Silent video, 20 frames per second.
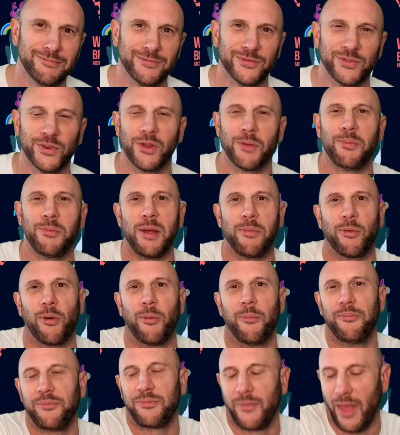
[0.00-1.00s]
for the
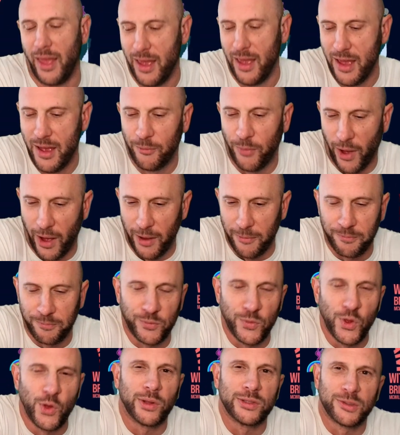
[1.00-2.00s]
people. But
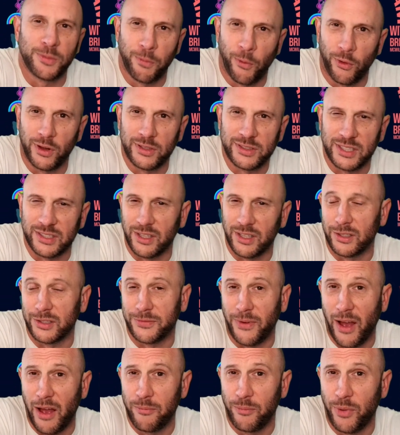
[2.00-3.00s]
you can support us as little as
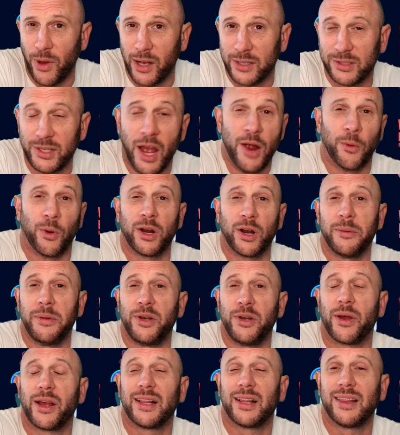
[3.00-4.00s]
five bucks. We're going to be
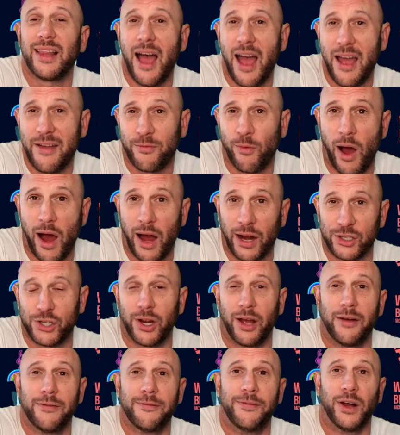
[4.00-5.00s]
doing a live watch
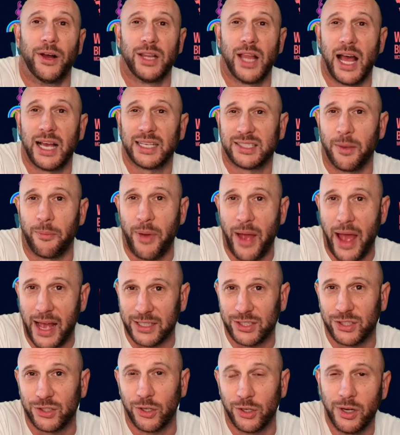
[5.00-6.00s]
of
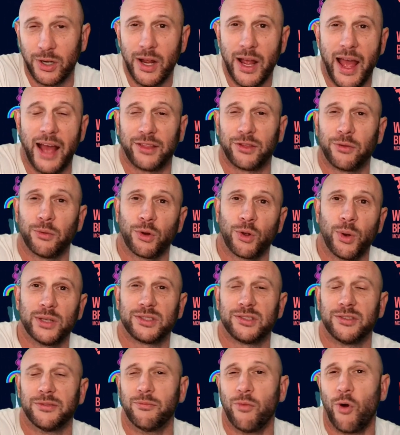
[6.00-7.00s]
Velocipastor at the
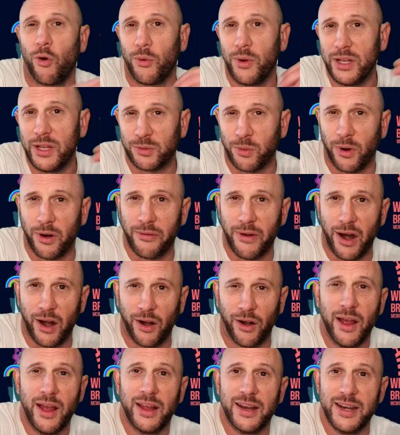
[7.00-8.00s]
request of Maurice, one of
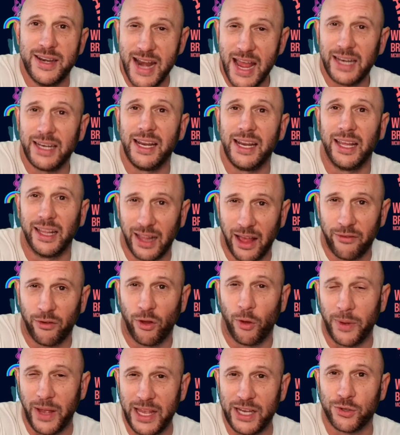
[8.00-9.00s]
our Nittany
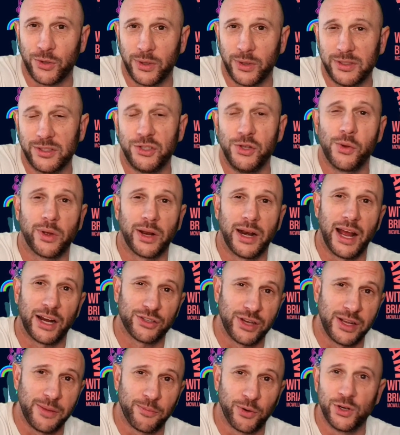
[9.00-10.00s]
level patrons. You can
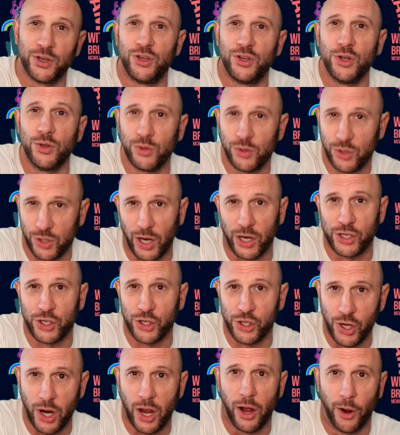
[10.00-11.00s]
actually produce a
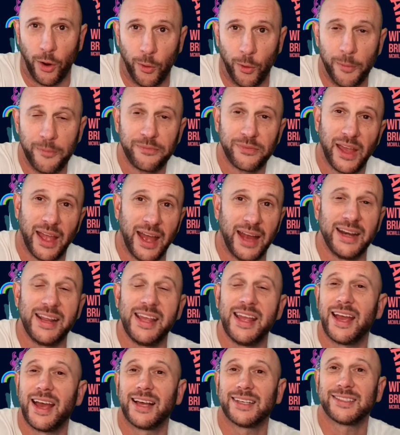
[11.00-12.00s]
show. And
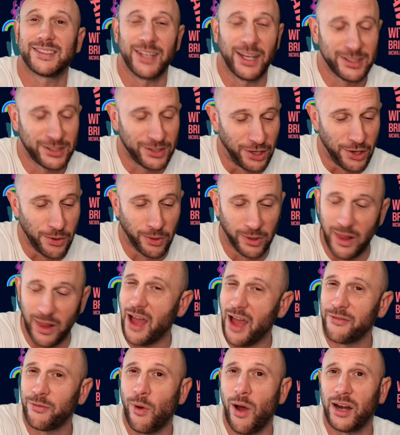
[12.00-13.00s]
he asked us to do a
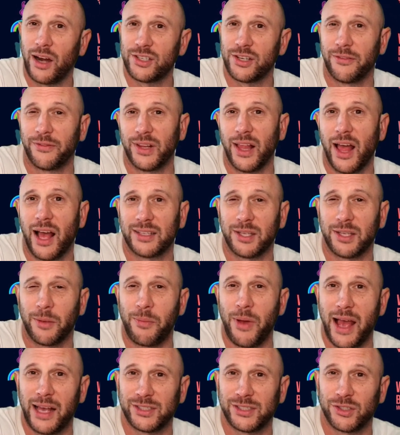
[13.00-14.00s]
live watch of
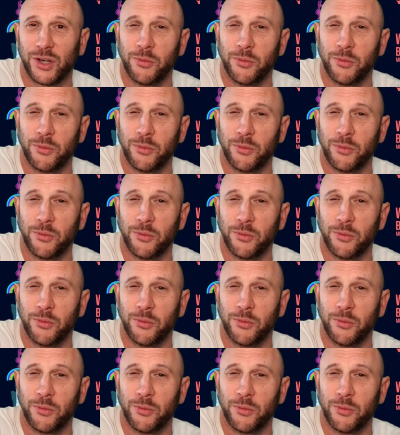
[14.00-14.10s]
Velocipastor,